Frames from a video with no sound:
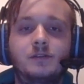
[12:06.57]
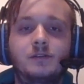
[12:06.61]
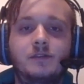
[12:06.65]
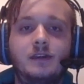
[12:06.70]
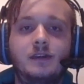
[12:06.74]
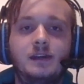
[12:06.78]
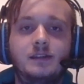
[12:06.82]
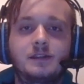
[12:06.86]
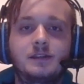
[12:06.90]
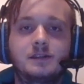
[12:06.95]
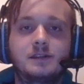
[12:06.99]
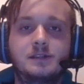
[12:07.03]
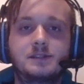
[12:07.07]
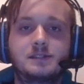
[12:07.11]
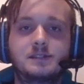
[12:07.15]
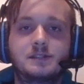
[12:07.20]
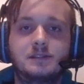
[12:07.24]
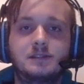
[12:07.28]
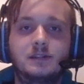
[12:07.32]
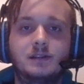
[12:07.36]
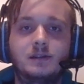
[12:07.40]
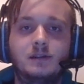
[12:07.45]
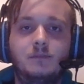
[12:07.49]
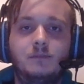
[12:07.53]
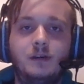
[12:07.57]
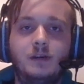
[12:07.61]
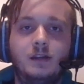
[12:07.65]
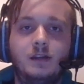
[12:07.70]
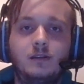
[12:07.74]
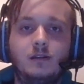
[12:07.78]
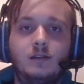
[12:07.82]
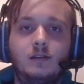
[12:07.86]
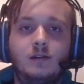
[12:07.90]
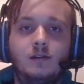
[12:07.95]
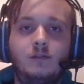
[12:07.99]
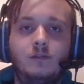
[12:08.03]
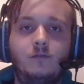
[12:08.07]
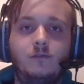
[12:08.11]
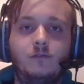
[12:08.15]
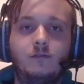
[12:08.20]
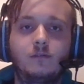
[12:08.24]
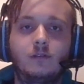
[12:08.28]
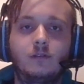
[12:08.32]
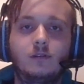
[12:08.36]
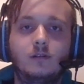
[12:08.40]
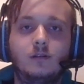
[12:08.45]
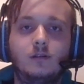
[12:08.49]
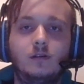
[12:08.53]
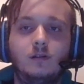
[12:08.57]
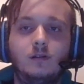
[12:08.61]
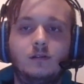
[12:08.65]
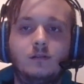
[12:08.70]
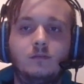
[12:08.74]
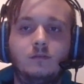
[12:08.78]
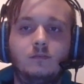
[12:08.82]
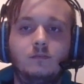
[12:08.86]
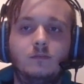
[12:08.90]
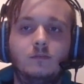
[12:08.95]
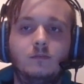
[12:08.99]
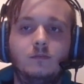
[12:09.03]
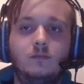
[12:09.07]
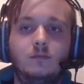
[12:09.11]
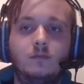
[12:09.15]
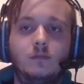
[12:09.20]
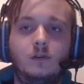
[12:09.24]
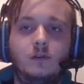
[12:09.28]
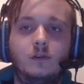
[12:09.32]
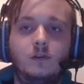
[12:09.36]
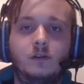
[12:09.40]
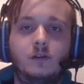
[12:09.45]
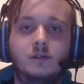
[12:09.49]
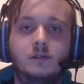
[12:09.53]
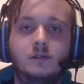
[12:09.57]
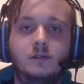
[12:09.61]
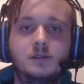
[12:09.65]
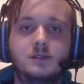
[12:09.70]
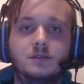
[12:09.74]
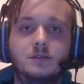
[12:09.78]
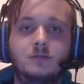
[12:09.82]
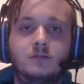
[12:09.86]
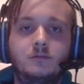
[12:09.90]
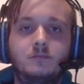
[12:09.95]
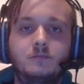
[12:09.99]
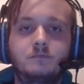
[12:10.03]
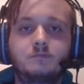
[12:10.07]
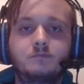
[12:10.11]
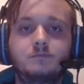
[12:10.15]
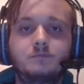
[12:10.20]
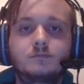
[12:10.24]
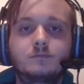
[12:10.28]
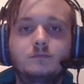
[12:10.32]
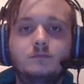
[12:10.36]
Now that is uh, bad enough um, on its own,